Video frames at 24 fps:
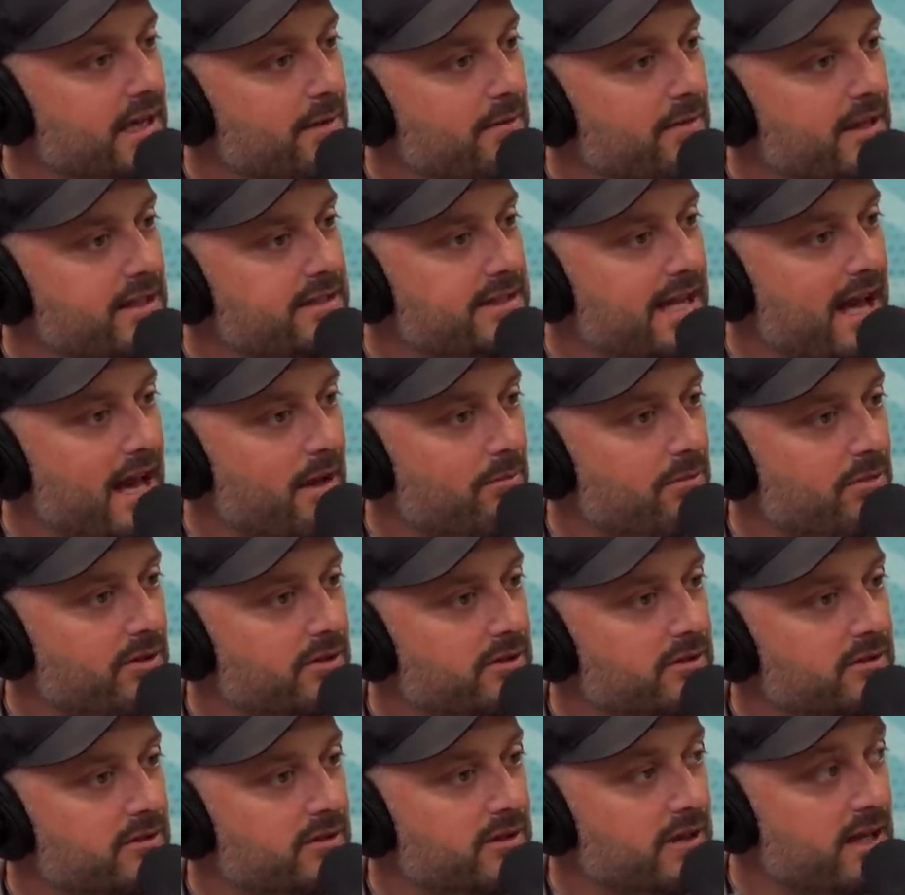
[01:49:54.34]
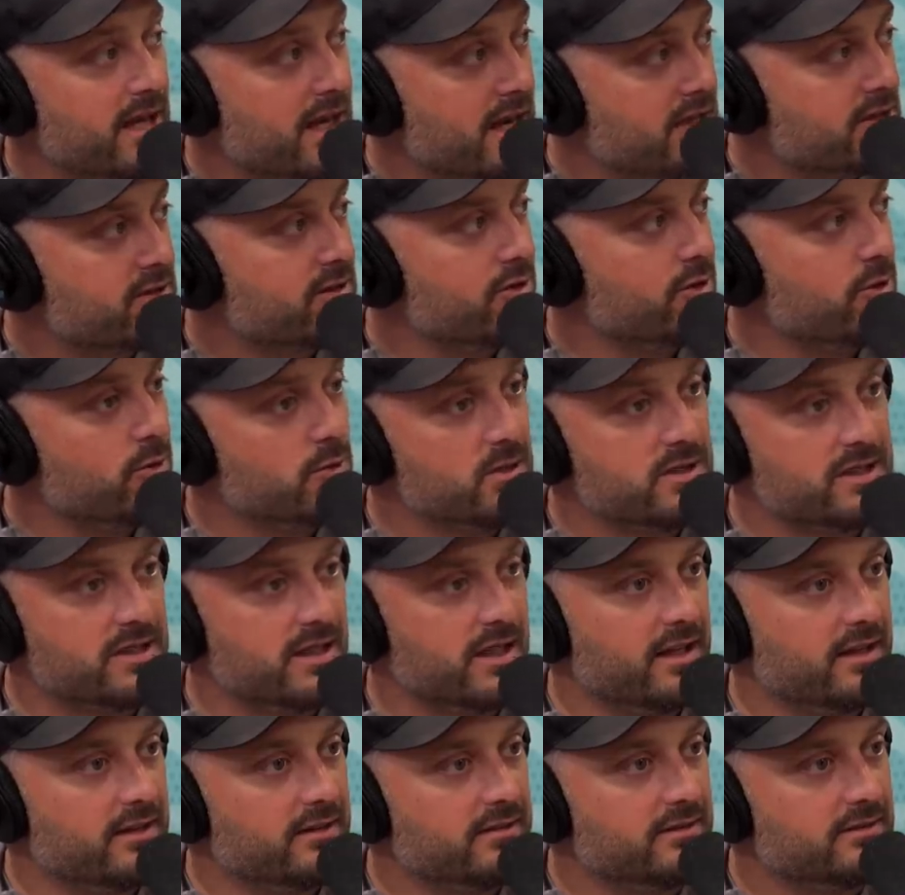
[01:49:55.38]
time that's happened, guess who was
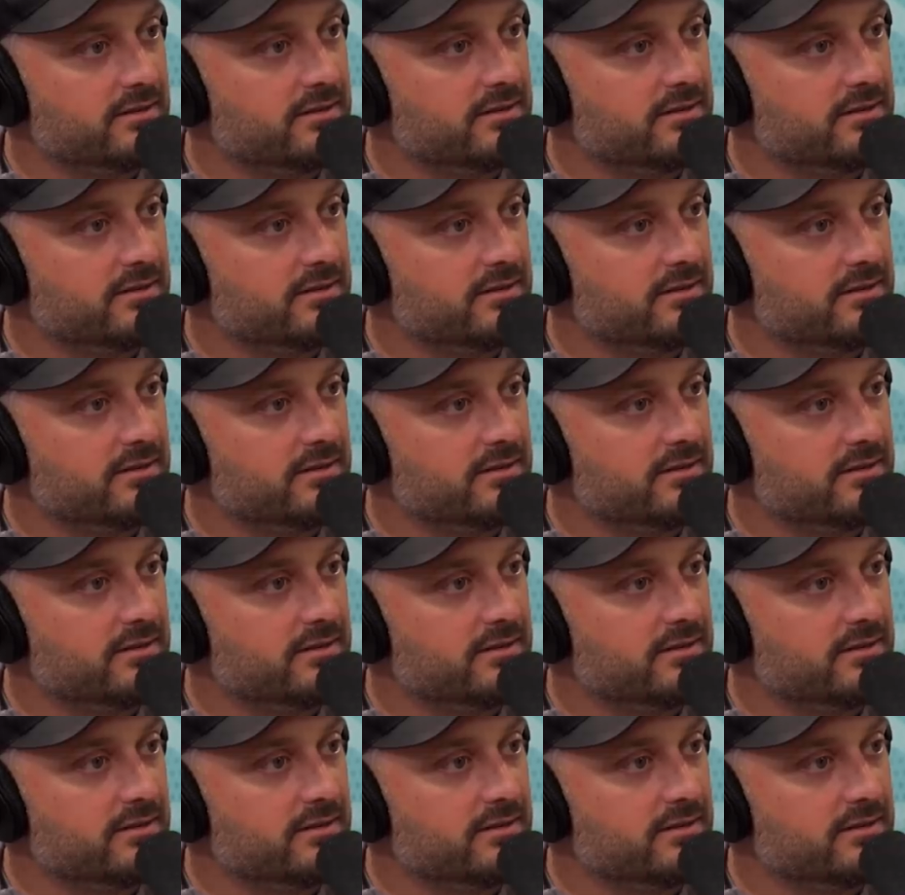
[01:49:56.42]
in it?